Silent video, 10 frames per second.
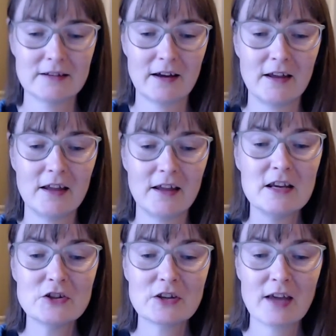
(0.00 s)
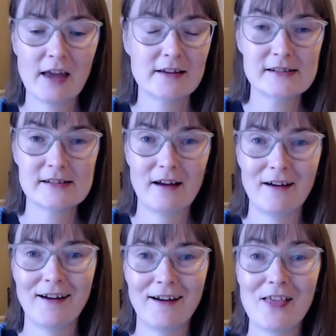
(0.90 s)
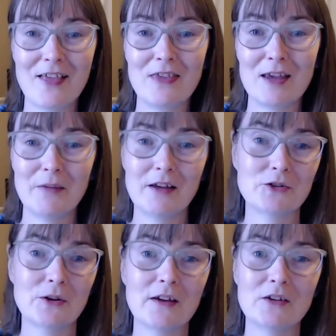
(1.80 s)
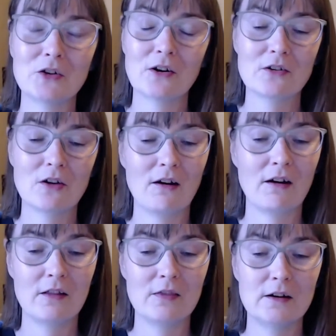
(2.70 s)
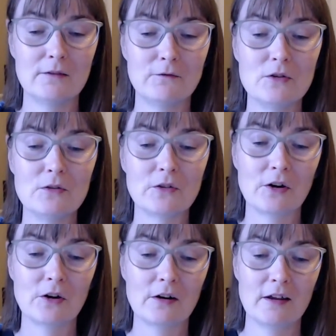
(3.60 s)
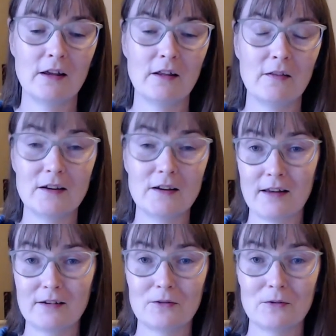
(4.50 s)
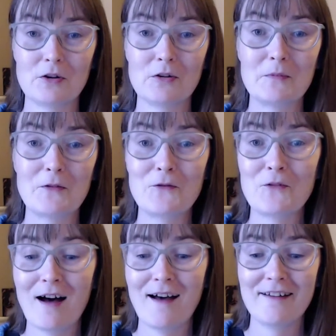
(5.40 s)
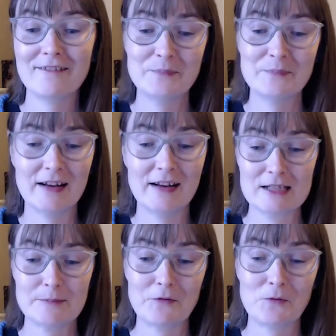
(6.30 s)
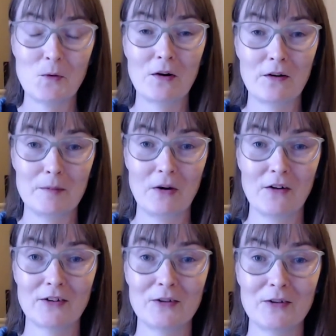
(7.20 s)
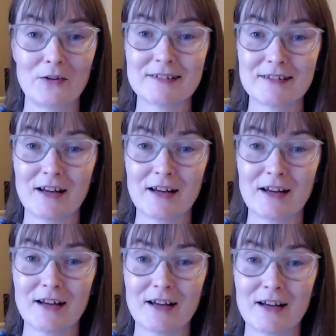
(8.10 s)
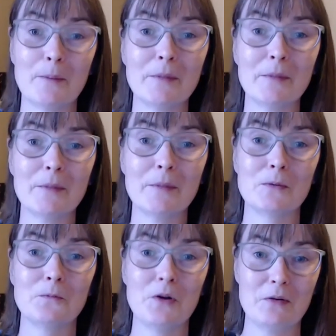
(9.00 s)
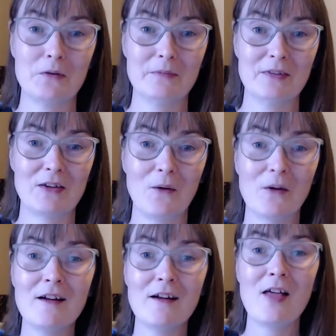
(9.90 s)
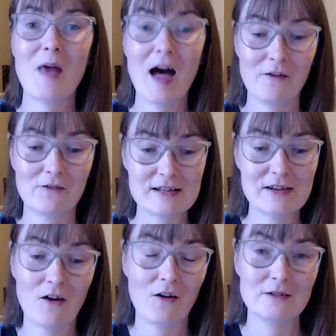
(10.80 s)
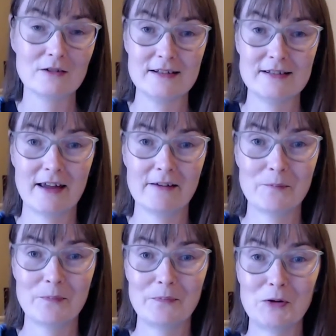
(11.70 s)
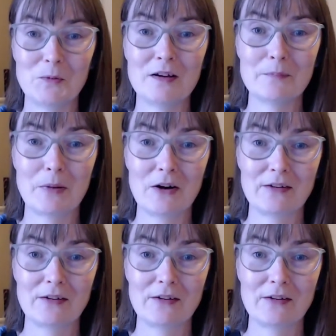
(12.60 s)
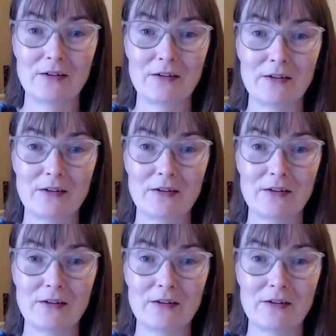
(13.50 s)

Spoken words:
each case, they made sure they turned on the diffuser in the test room 5 minutes before the person was scheduled to come into the room. So that was always the same between person to person.